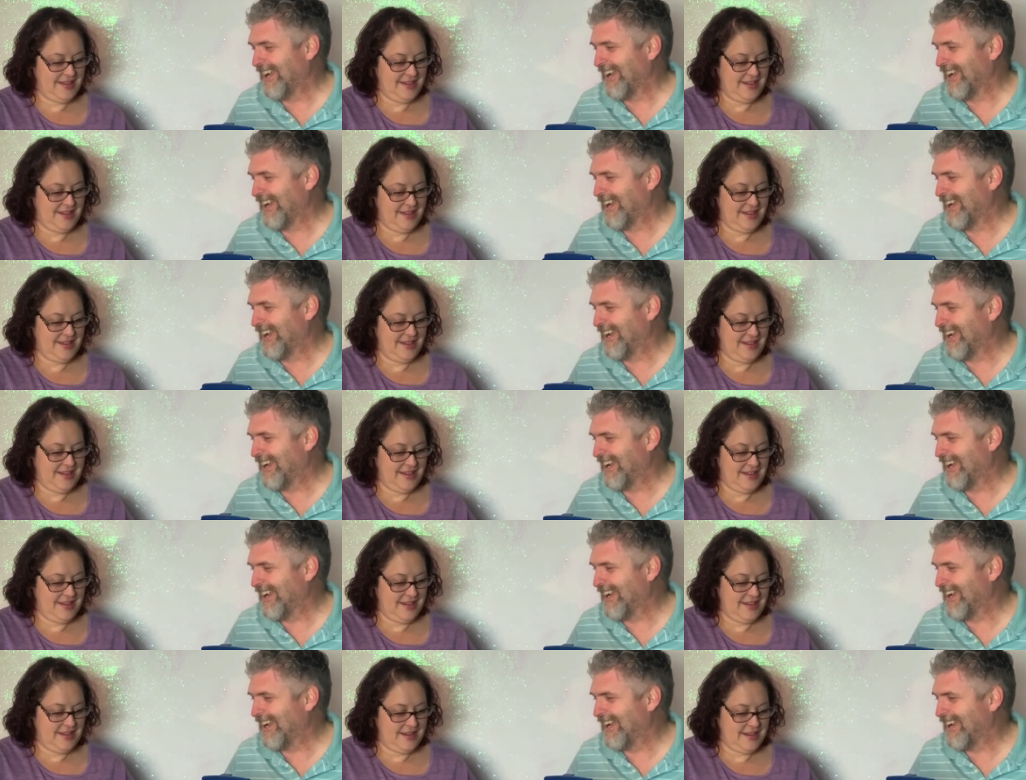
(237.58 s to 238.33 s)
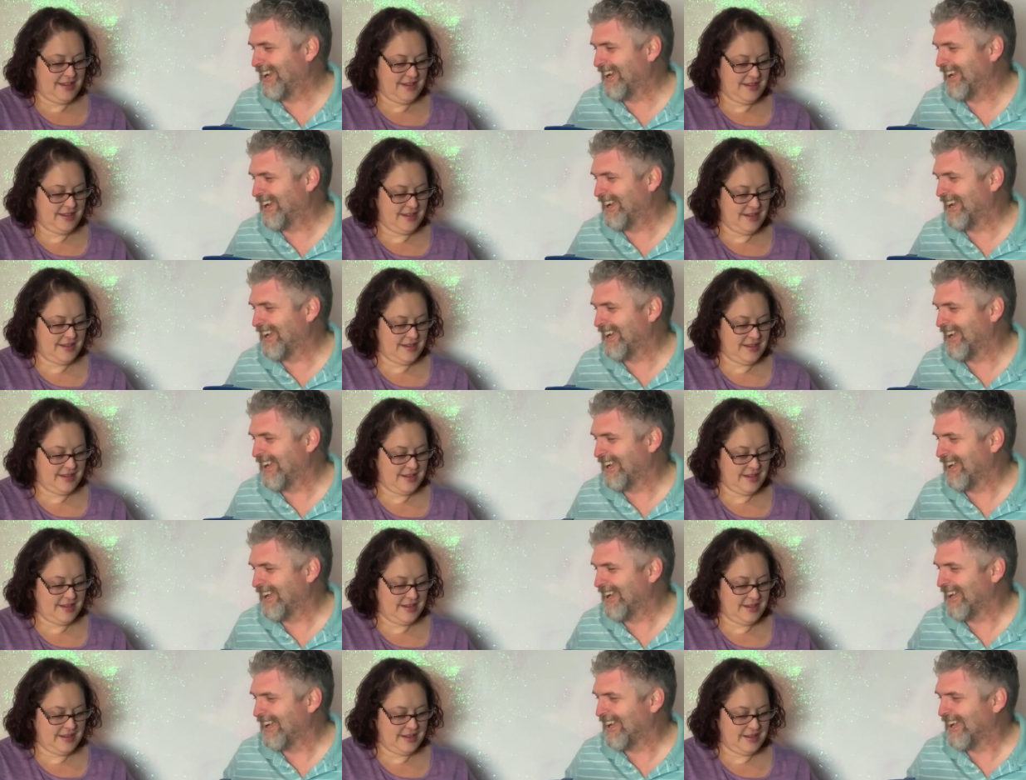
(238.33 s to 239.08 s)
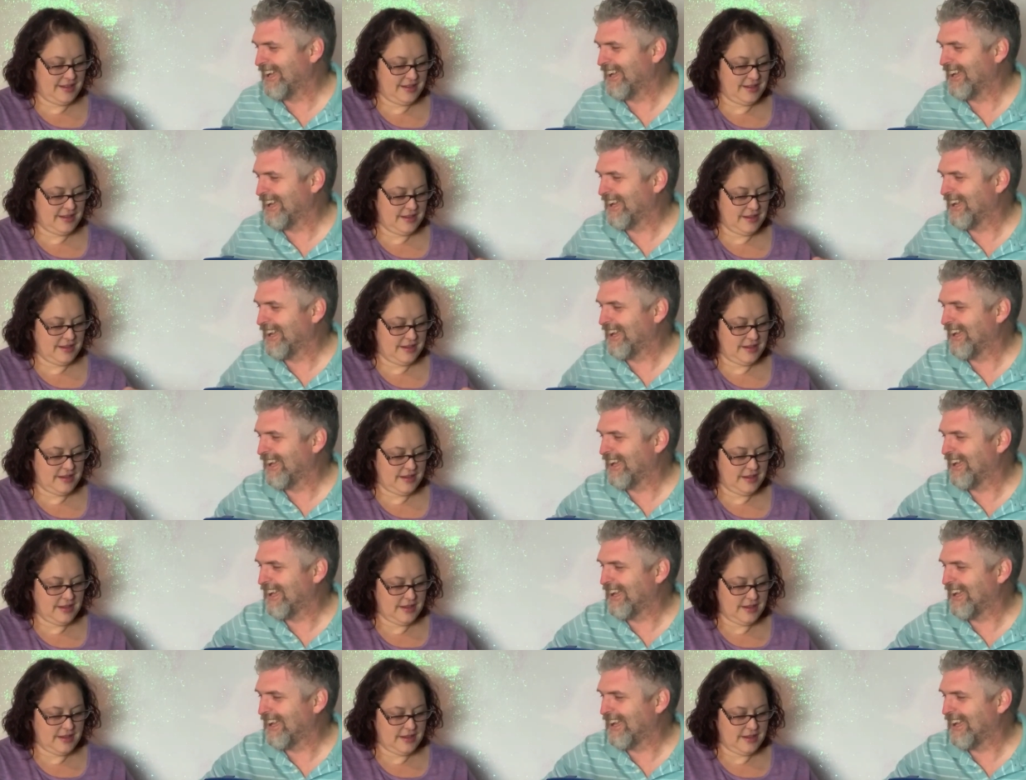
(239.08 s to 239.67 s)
(no one is talking)